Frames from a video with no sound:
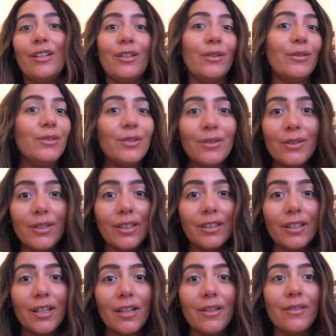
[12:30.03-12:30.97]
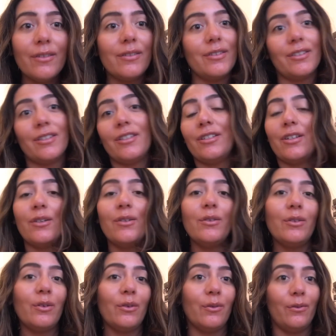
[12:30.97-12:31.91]
no student loans,
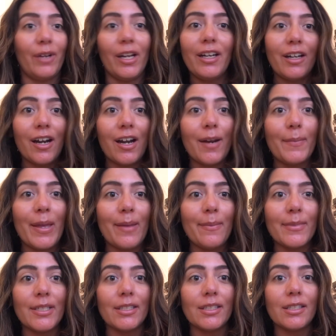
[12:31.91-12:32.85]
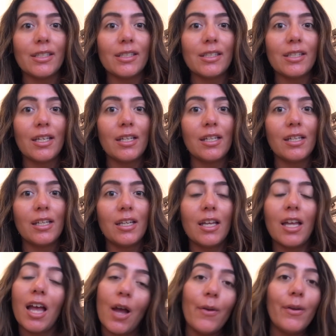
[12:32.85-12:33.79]
no credit card payments.
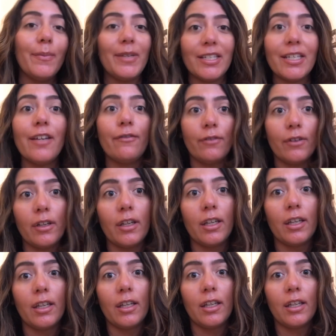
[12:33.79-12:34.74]
I want to be debt free.